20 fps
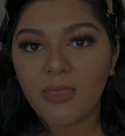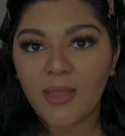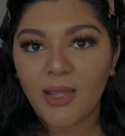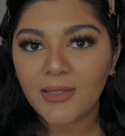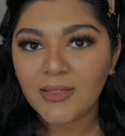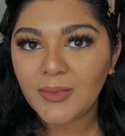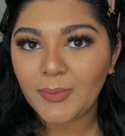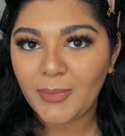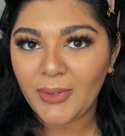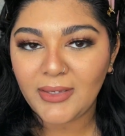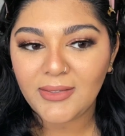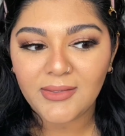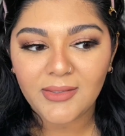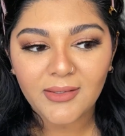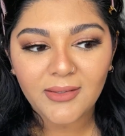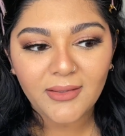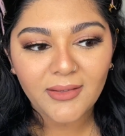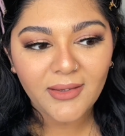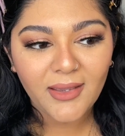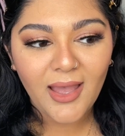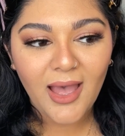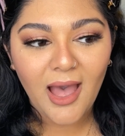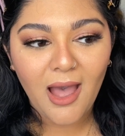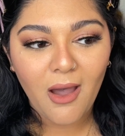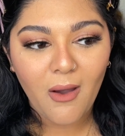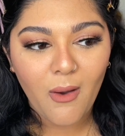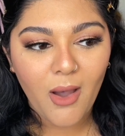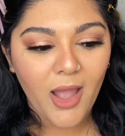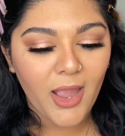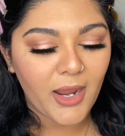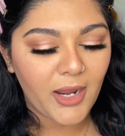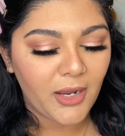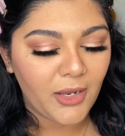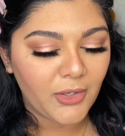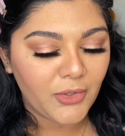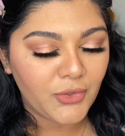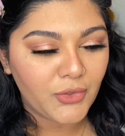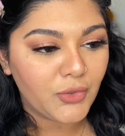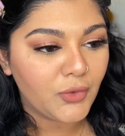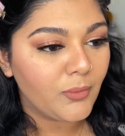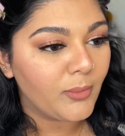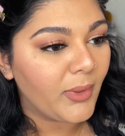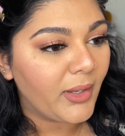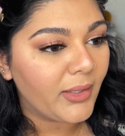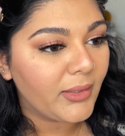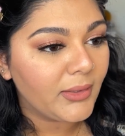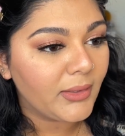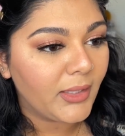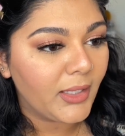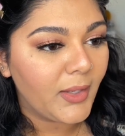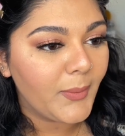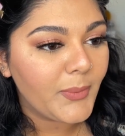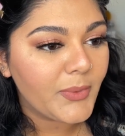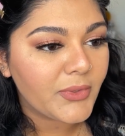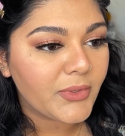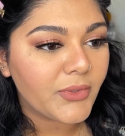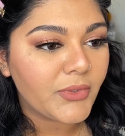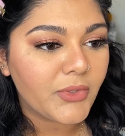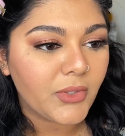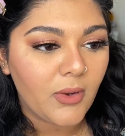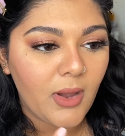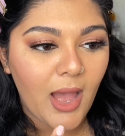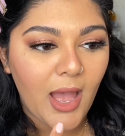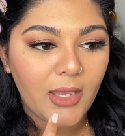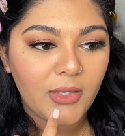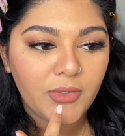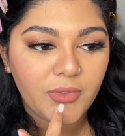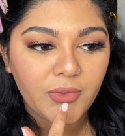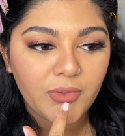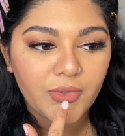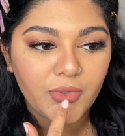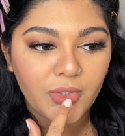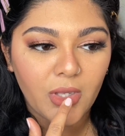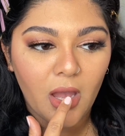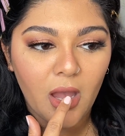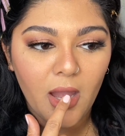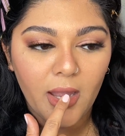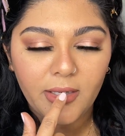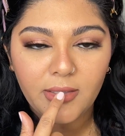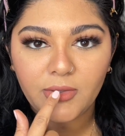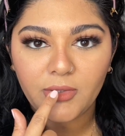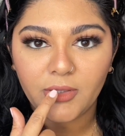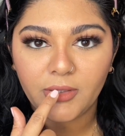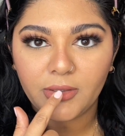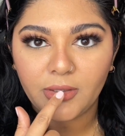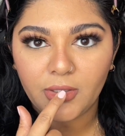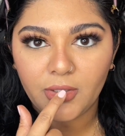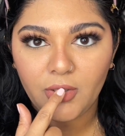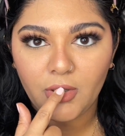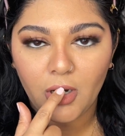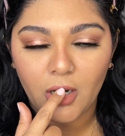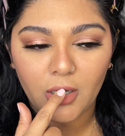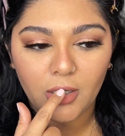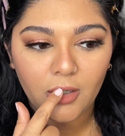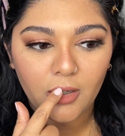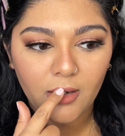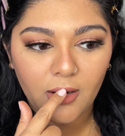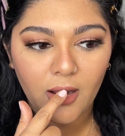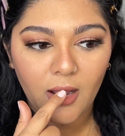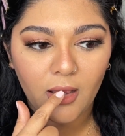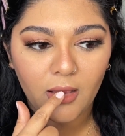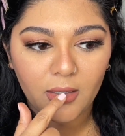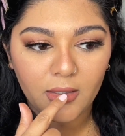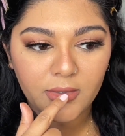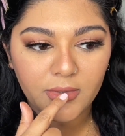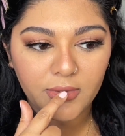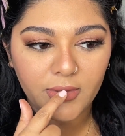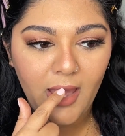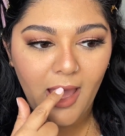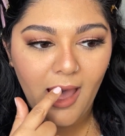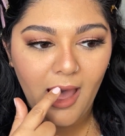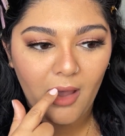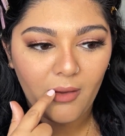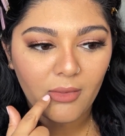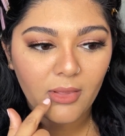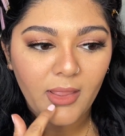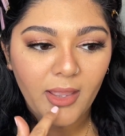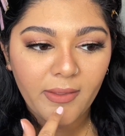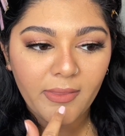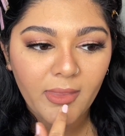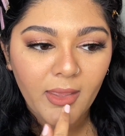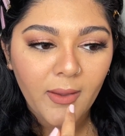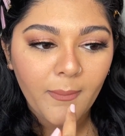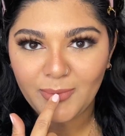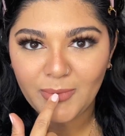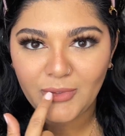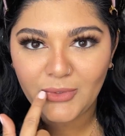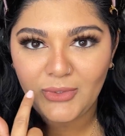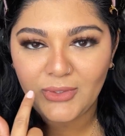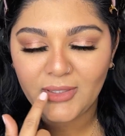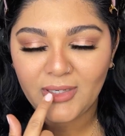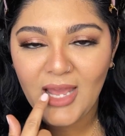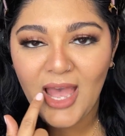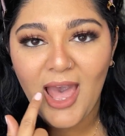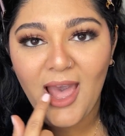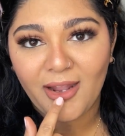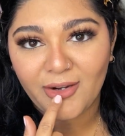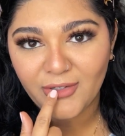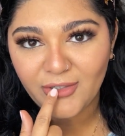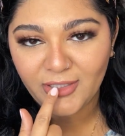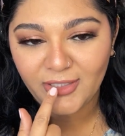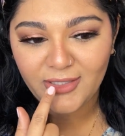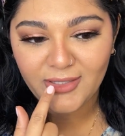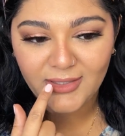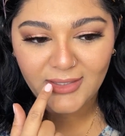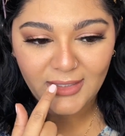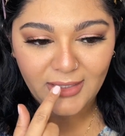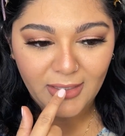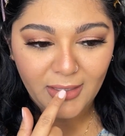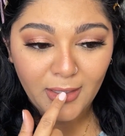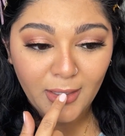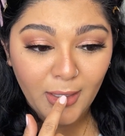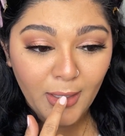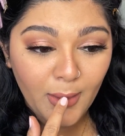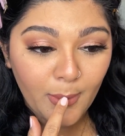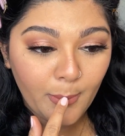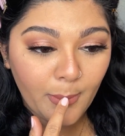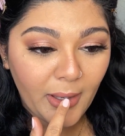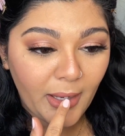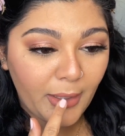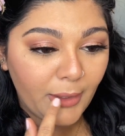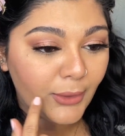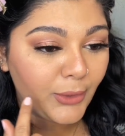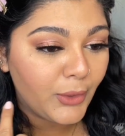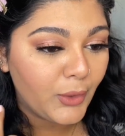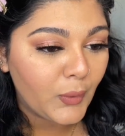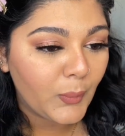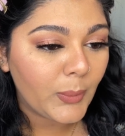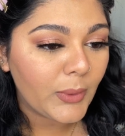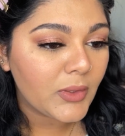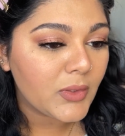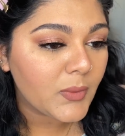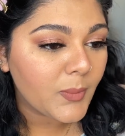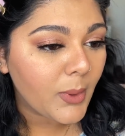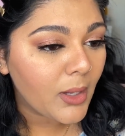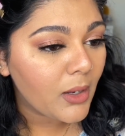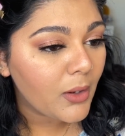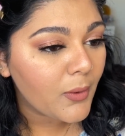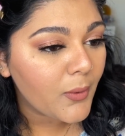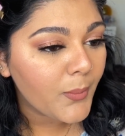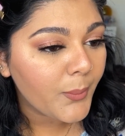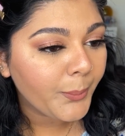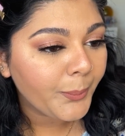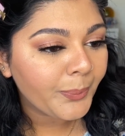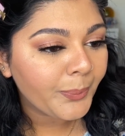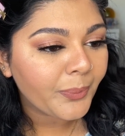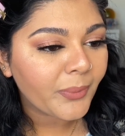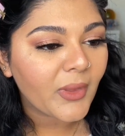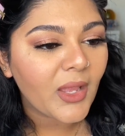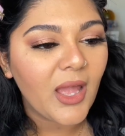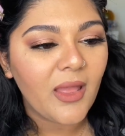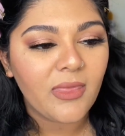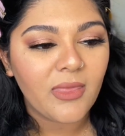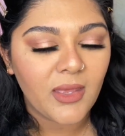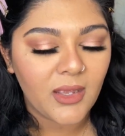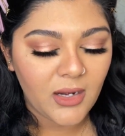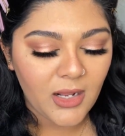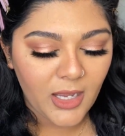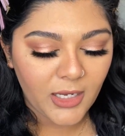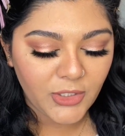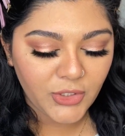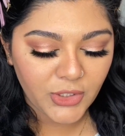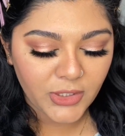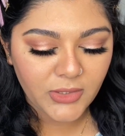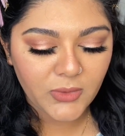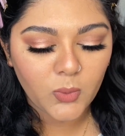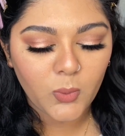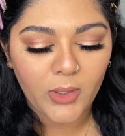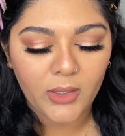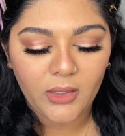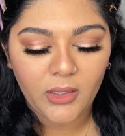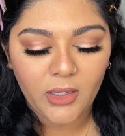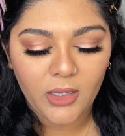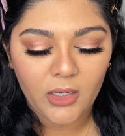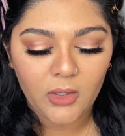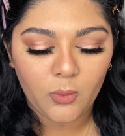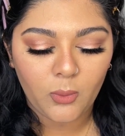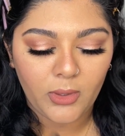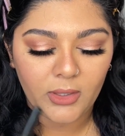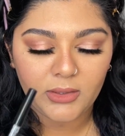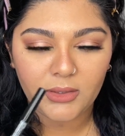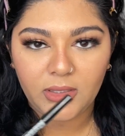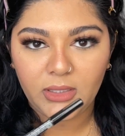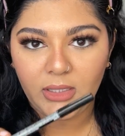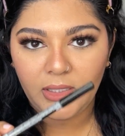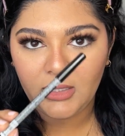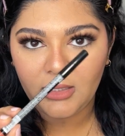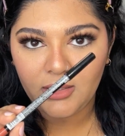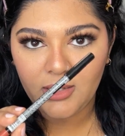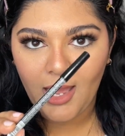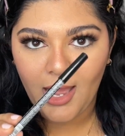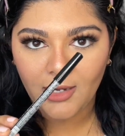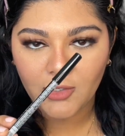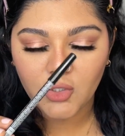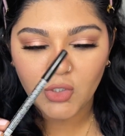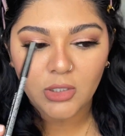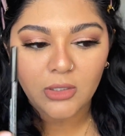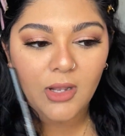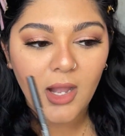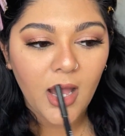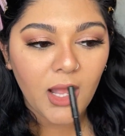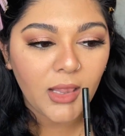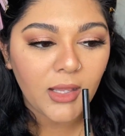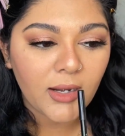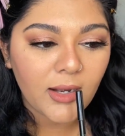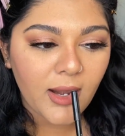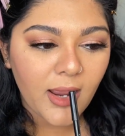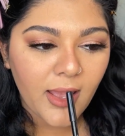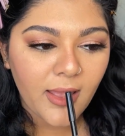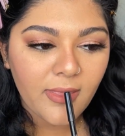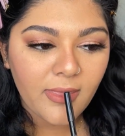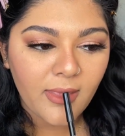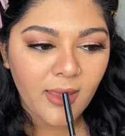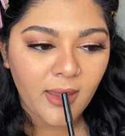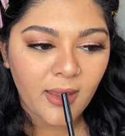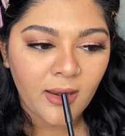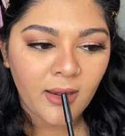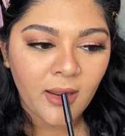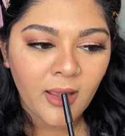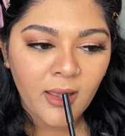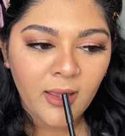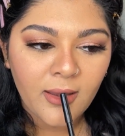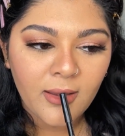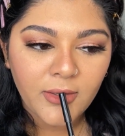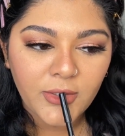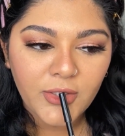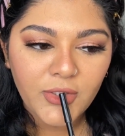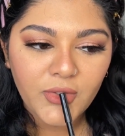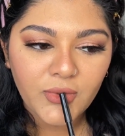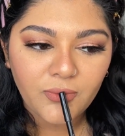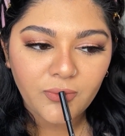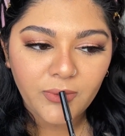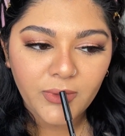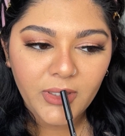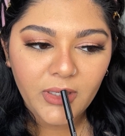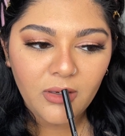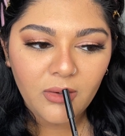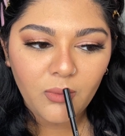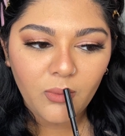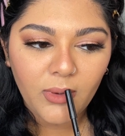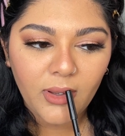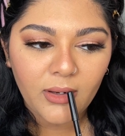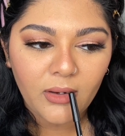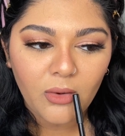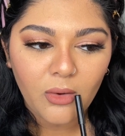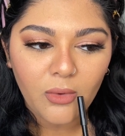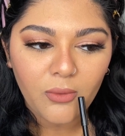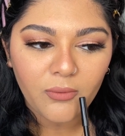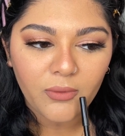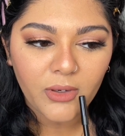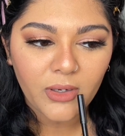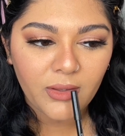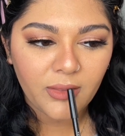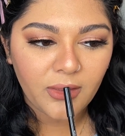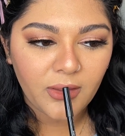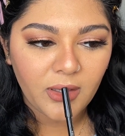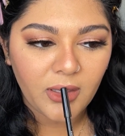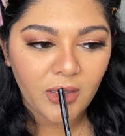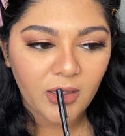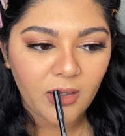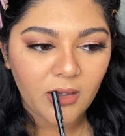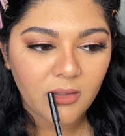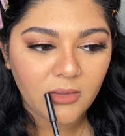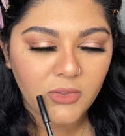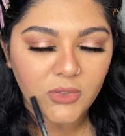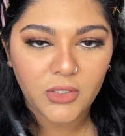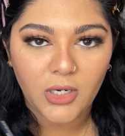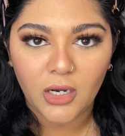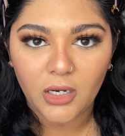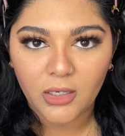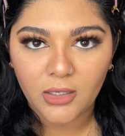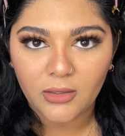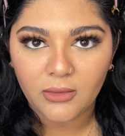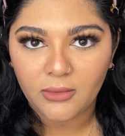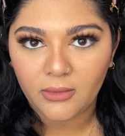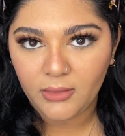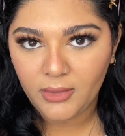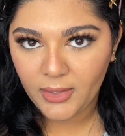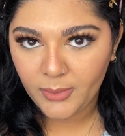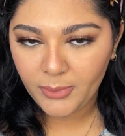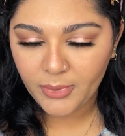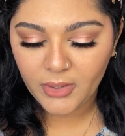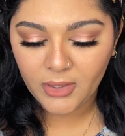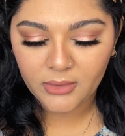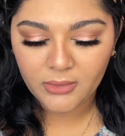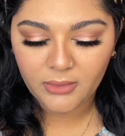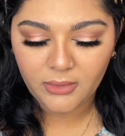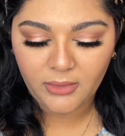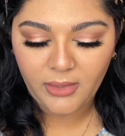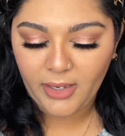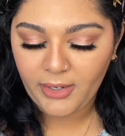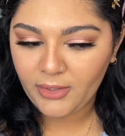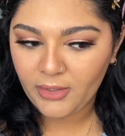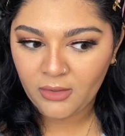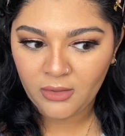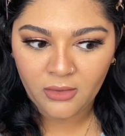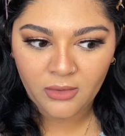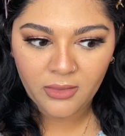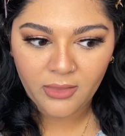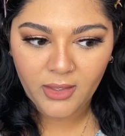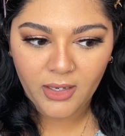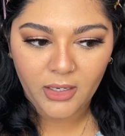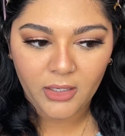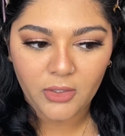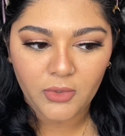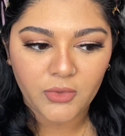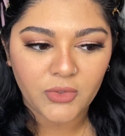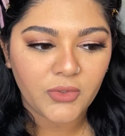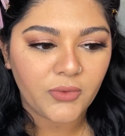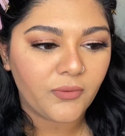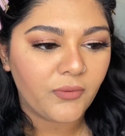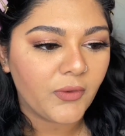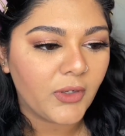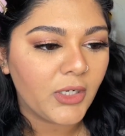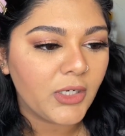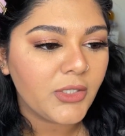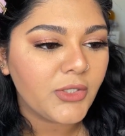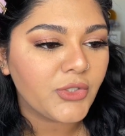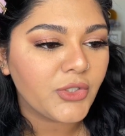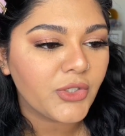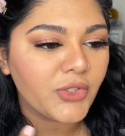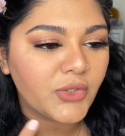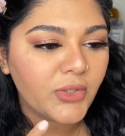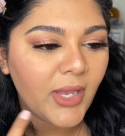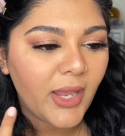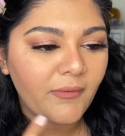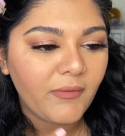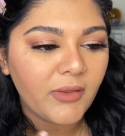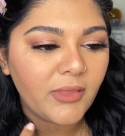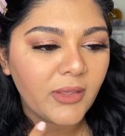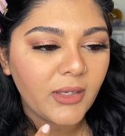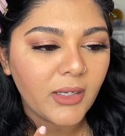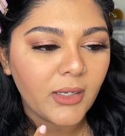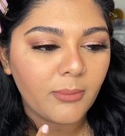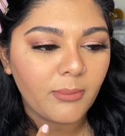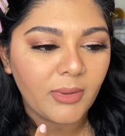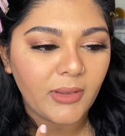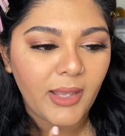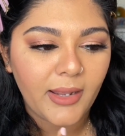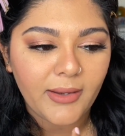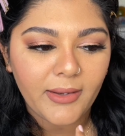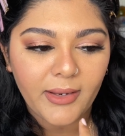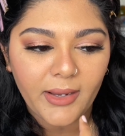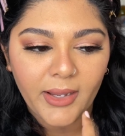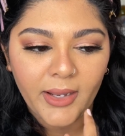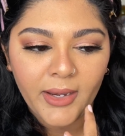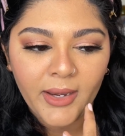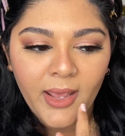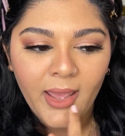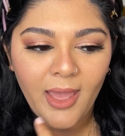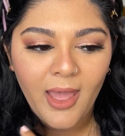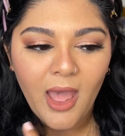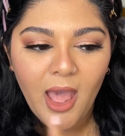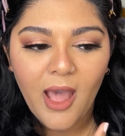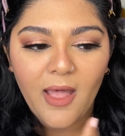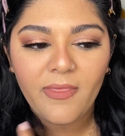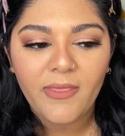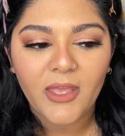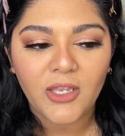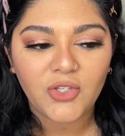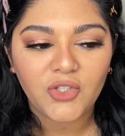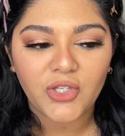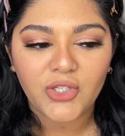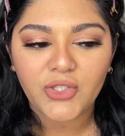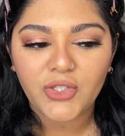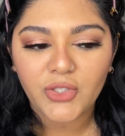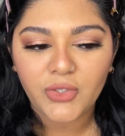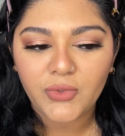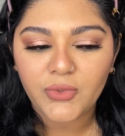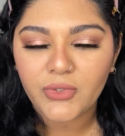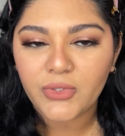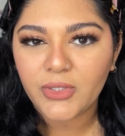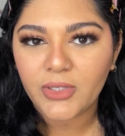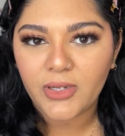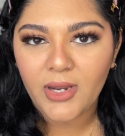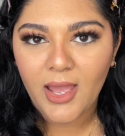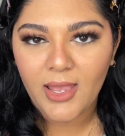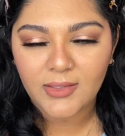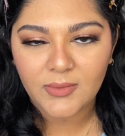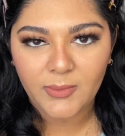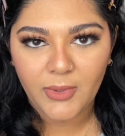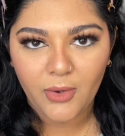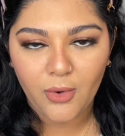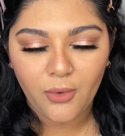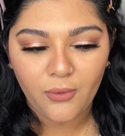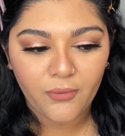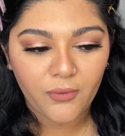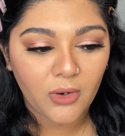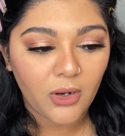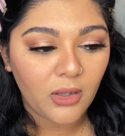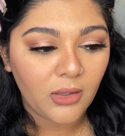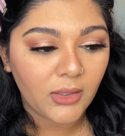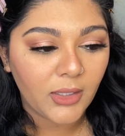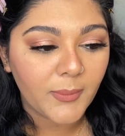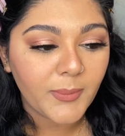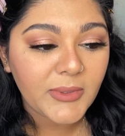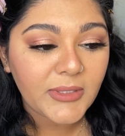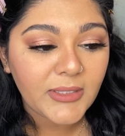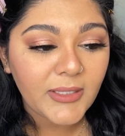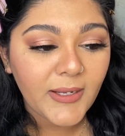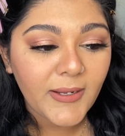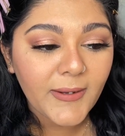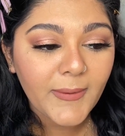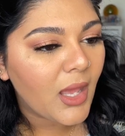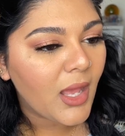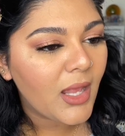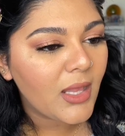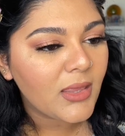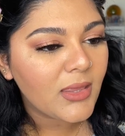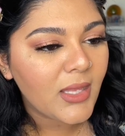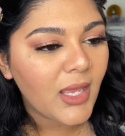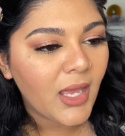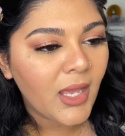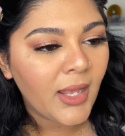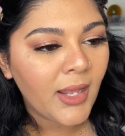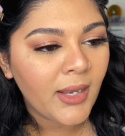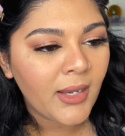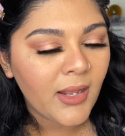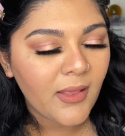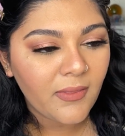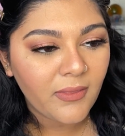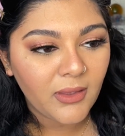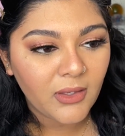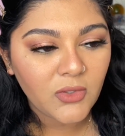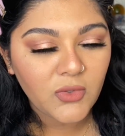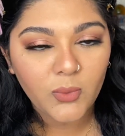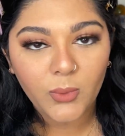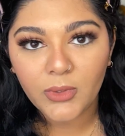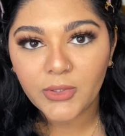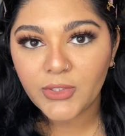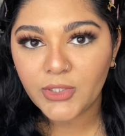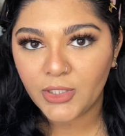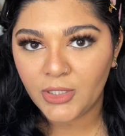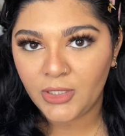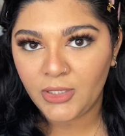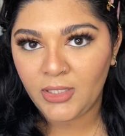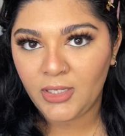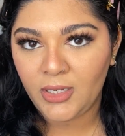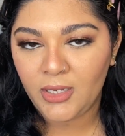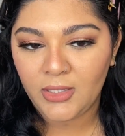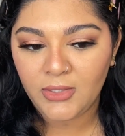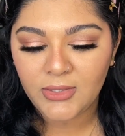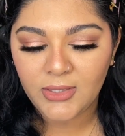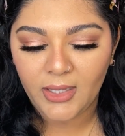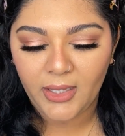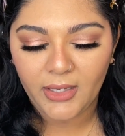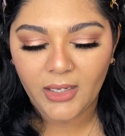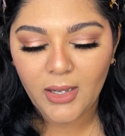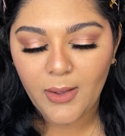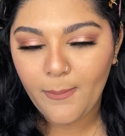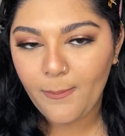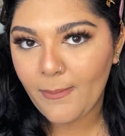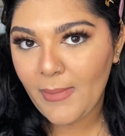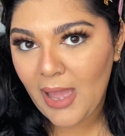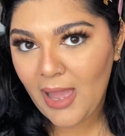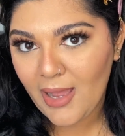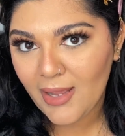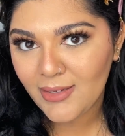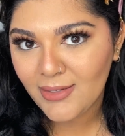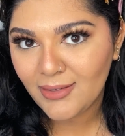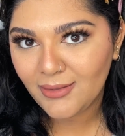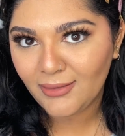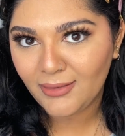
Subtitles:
that's basically how I do my lips. So as you saw, I took the darker color to outline them so you can actually see my Cupid's bow. And then I just went in with the natural color and then just went over the dark lip liner that I used first, just so everything could blend in, and then just used it as my overall lipstick. And then this will turn it into like a matte